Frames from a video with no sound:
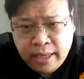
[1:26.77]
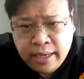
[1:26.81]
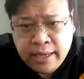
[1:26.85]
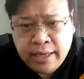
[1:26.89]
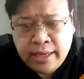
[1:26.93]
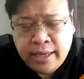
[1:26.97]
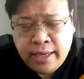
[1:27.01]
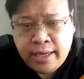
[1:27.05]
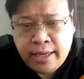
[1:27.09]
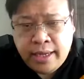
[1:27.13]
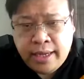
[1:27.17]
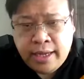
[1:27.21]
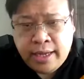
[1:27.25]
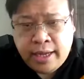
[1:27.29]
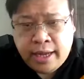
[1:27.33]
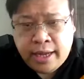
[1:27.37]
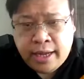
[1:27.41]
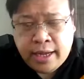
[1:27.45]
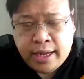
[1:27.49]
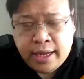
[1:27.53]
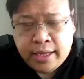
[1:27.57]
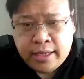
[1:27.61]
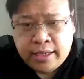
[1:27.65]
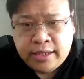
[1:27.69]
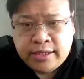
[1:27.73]
the
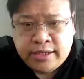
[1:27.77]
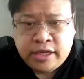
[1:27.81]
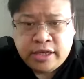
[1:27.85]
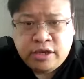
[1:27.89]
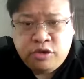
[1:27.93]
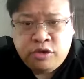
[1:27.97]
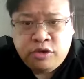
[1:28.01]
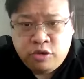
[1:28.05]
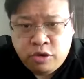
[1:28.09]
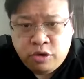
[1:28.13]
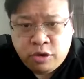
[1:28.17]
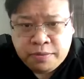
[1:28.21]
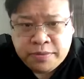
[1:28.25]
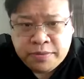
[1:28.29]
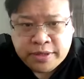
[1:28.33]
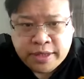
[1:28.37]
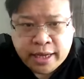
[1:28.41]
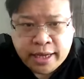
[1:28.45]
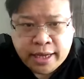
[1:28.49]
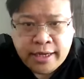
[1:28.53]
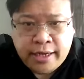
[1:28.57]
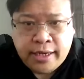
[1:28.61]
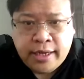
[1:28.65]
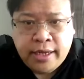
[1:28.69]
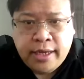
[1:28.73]
Eastern Europe
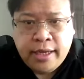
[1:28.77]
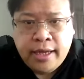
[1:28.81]
side